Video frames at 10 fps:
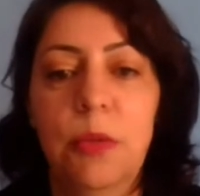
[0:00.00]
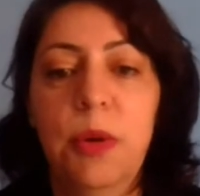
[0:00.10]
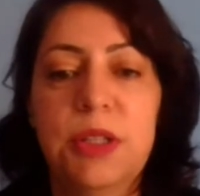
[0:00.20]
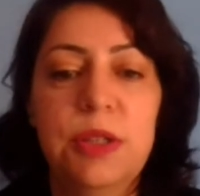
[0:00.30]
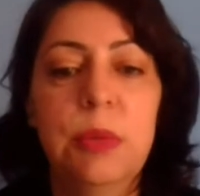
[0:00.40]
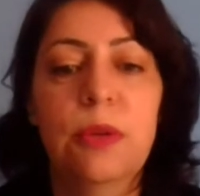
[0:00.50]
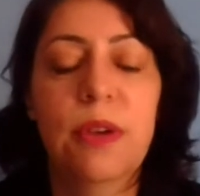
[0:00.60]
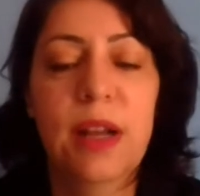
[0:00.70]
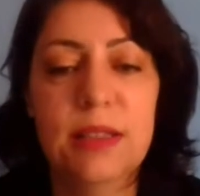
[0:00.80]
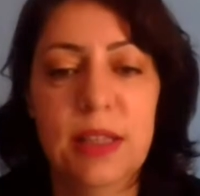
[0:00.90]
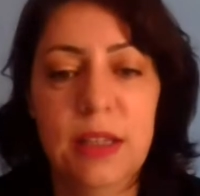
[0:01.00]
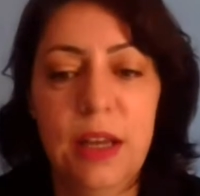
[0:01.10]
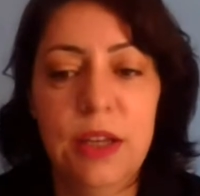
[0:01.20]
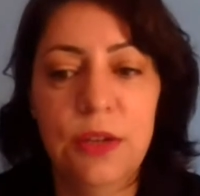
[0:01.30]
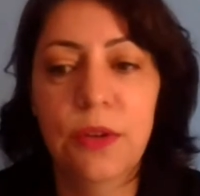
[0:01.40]
but you're
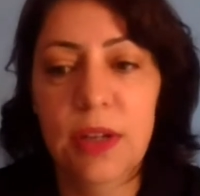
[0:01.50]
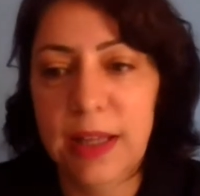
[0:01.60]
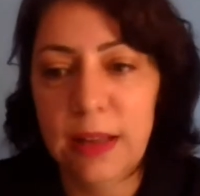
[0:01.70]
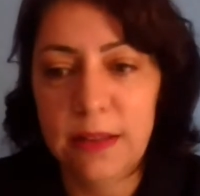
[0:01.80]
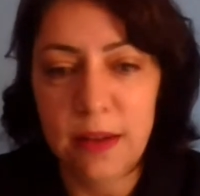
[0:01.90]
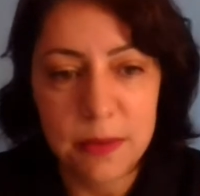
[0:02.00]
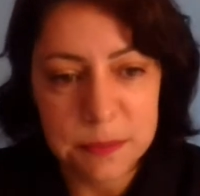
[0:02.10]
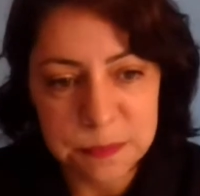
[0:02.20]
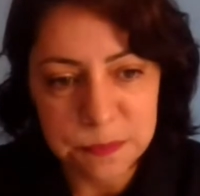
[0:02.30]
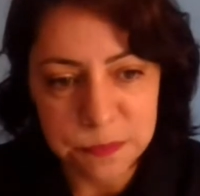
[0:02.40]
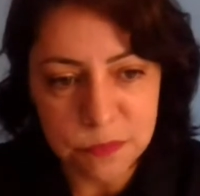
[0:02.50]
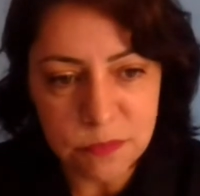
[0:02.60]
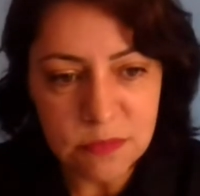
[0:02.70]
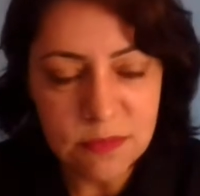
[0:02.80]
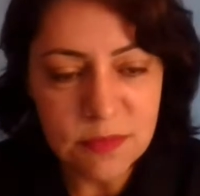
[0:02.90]
progressing and you're going to get there,
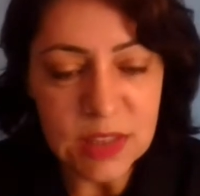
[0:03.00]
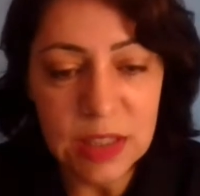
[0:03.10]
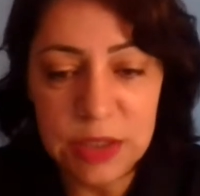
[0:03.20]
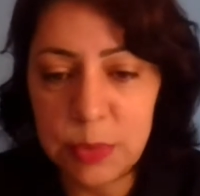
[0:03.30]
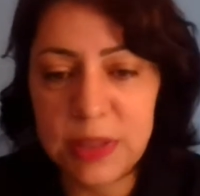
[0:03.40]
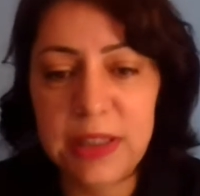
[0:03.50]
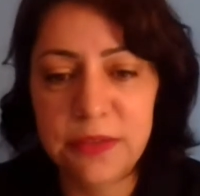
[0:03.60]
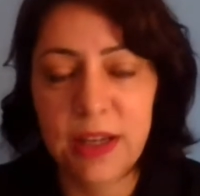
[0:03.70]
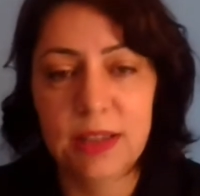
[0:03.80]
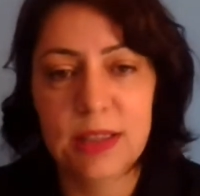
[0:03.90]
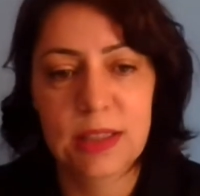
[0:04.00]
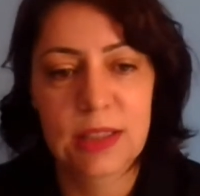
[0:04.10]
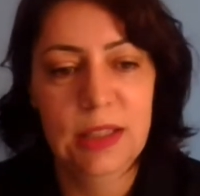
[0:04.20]
and you believe that.